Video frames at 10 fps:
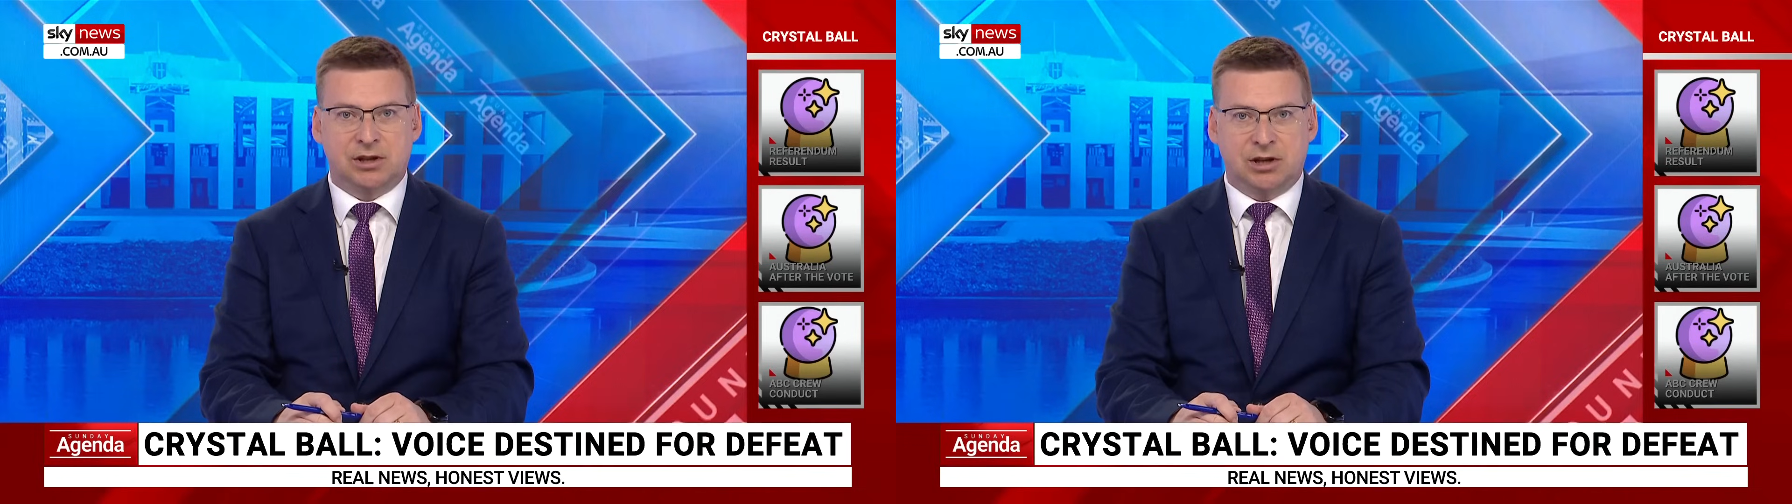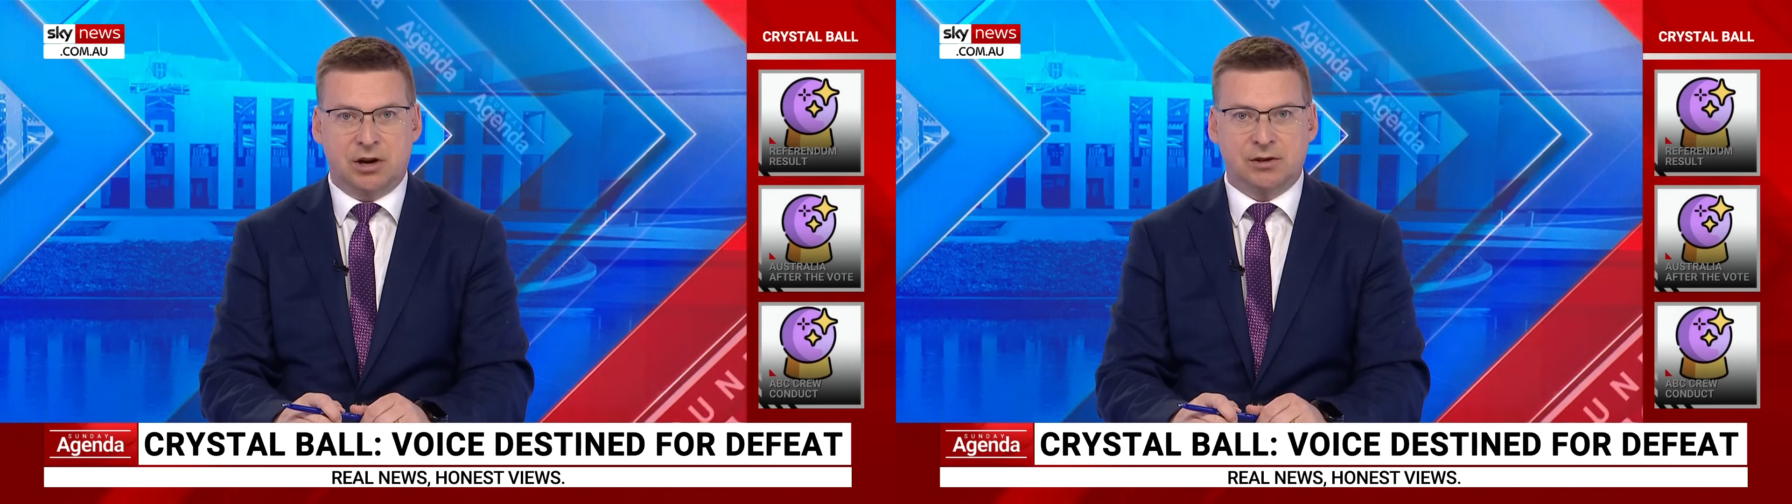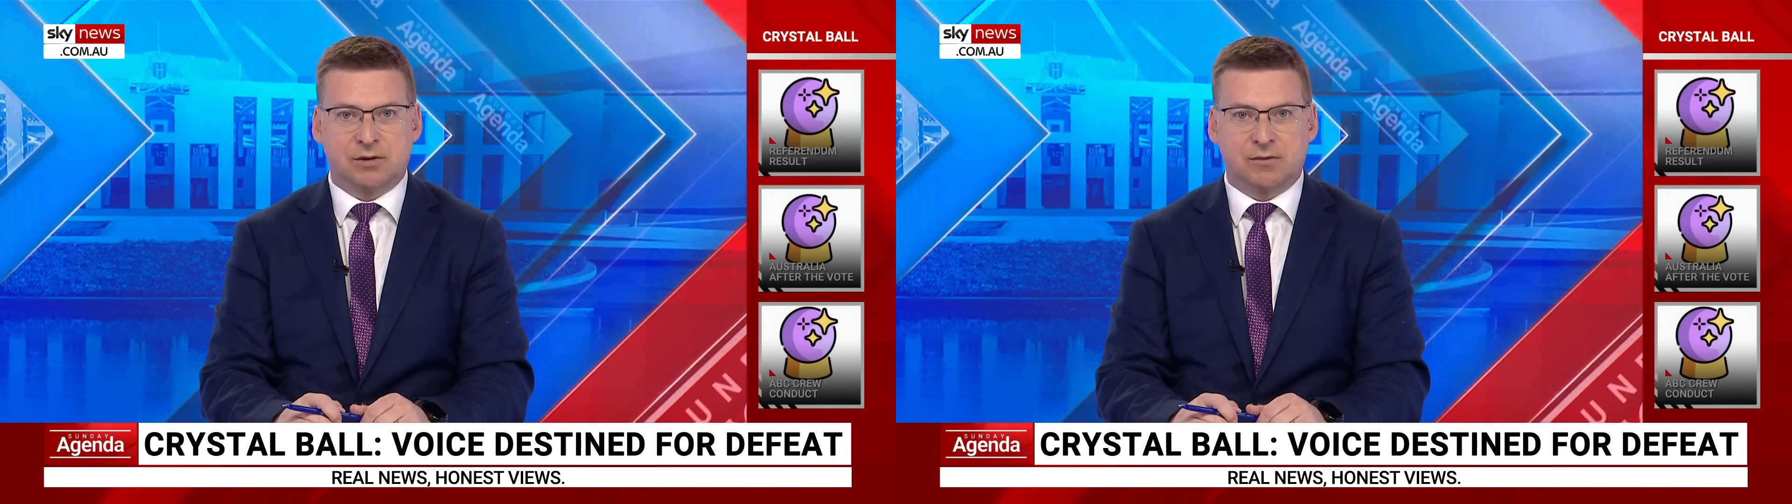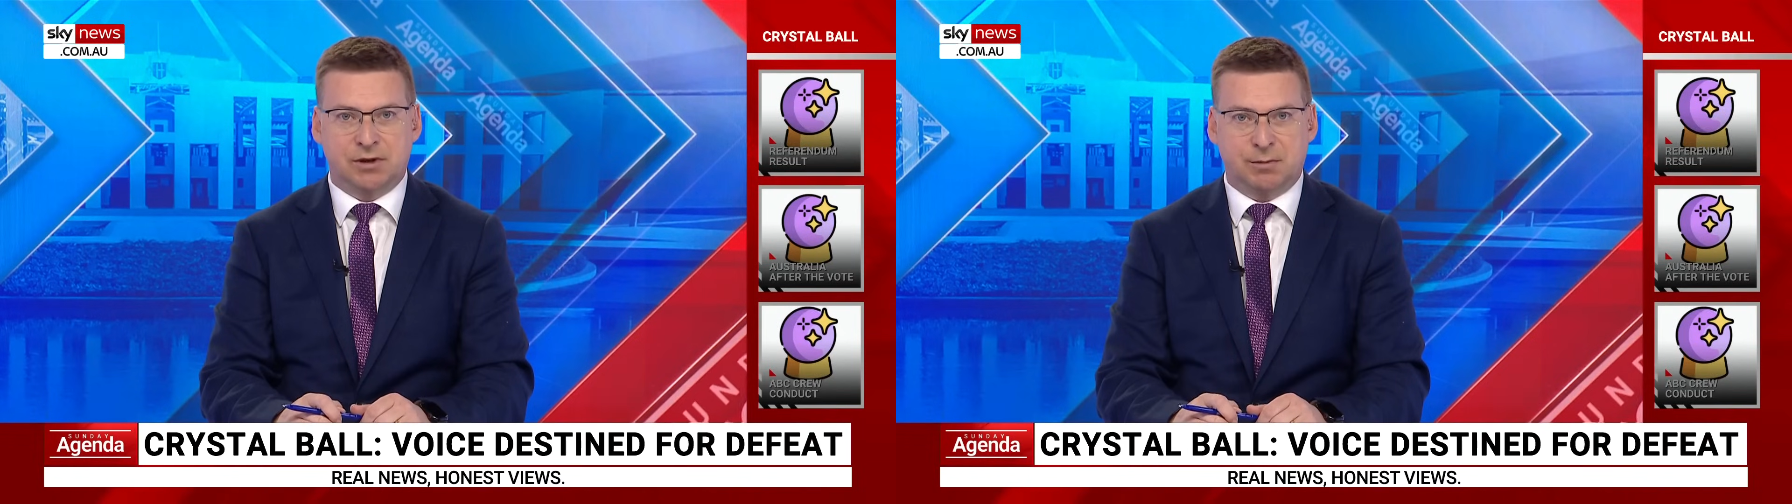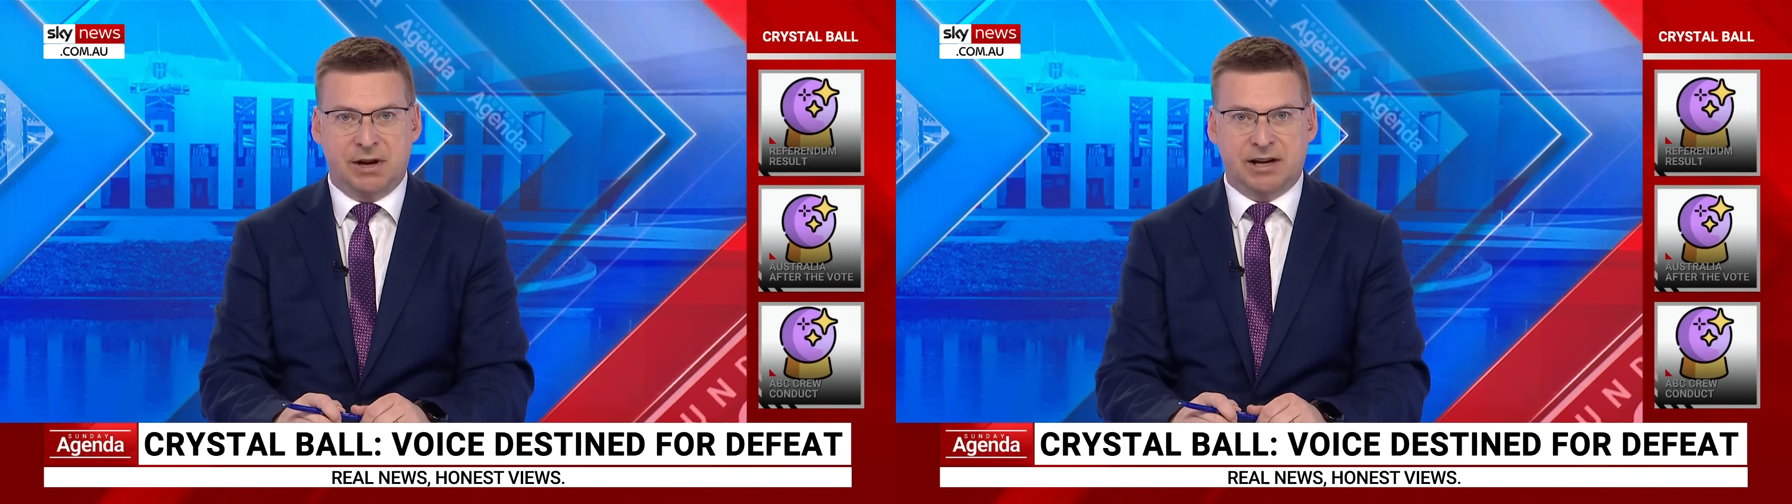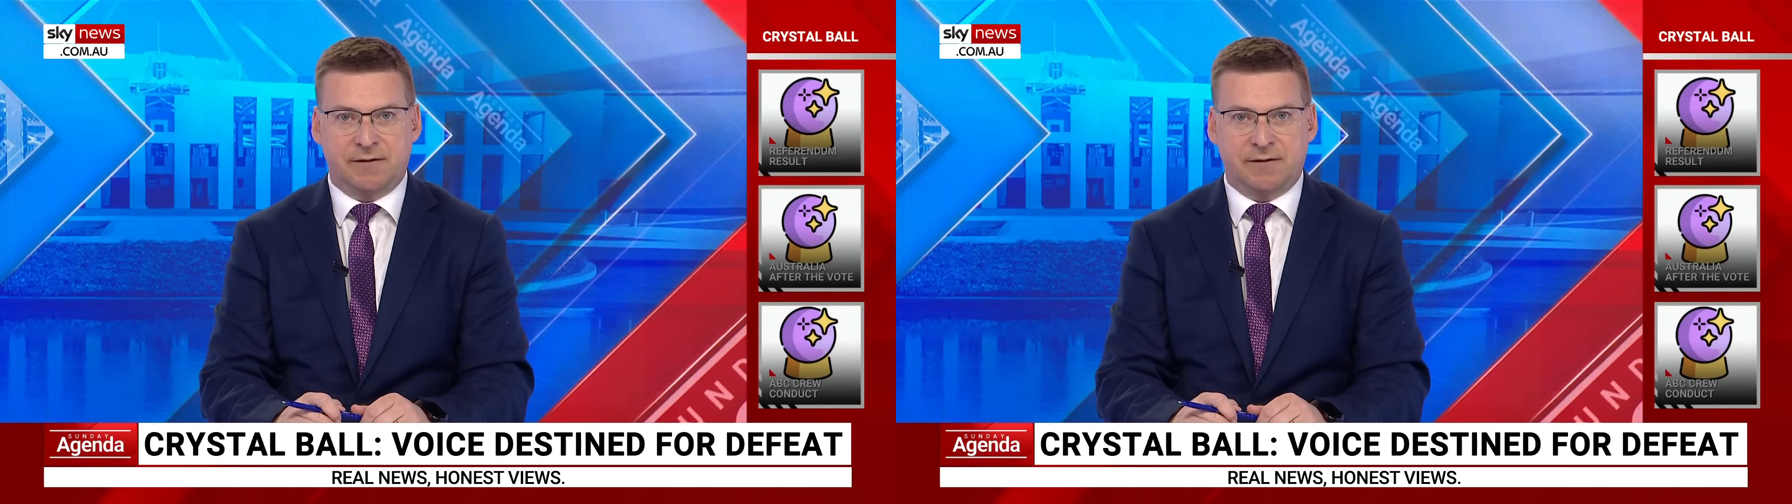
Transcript: shows respect